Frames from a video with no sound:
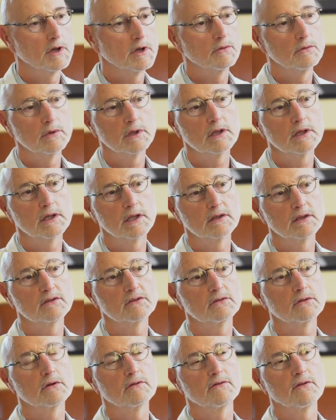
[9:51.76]
But really, it's
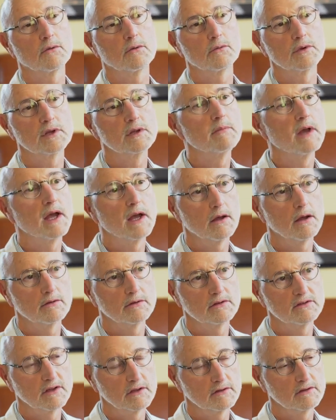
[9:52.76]
sort of a
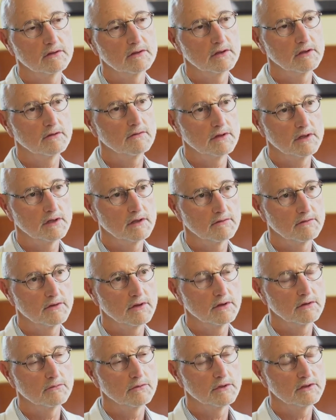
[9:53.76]
rebound sensitivity of
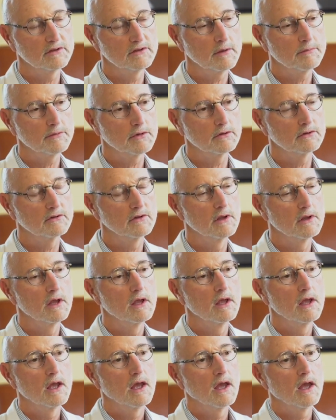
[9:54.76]
their receptors.
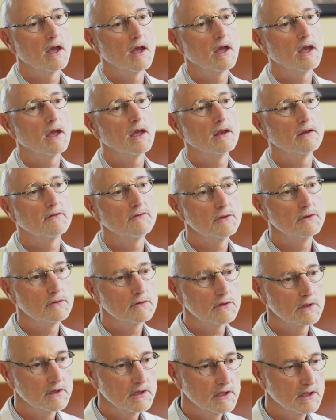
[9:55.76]
And if you
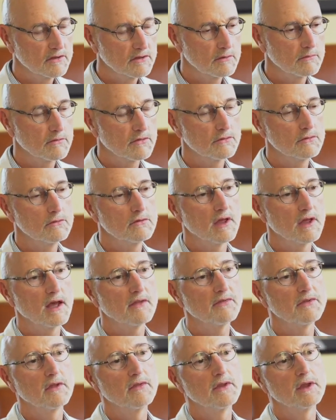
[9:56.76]
can get them through
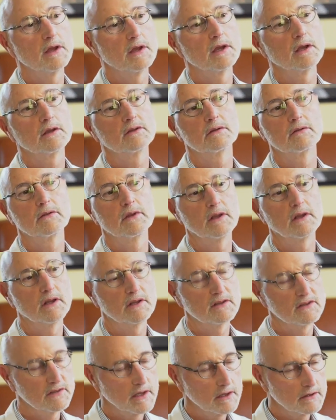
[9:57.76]
that, then
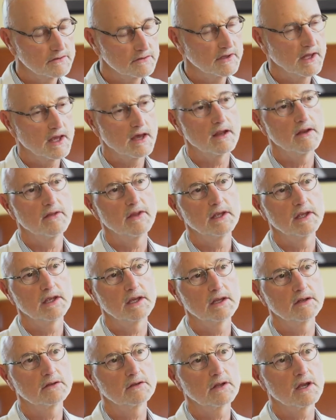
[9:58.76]
it settles down, and they
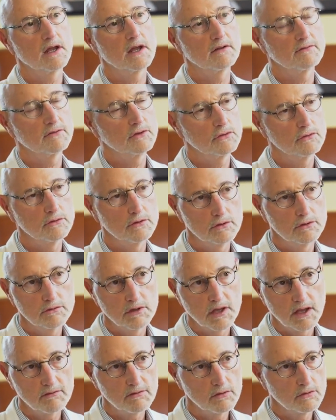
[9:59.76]
get kind of to a new
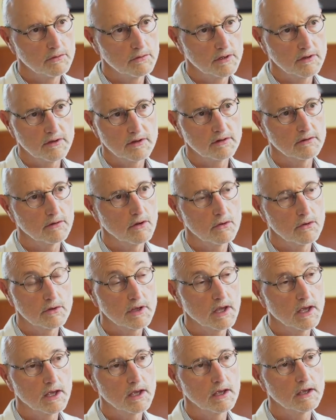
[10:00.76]
level where they're
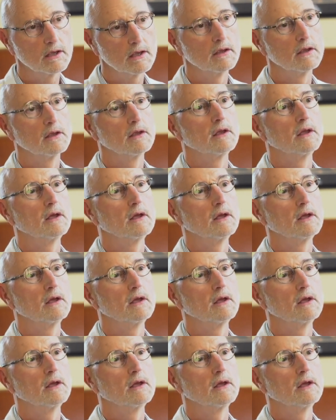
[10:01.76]
okay.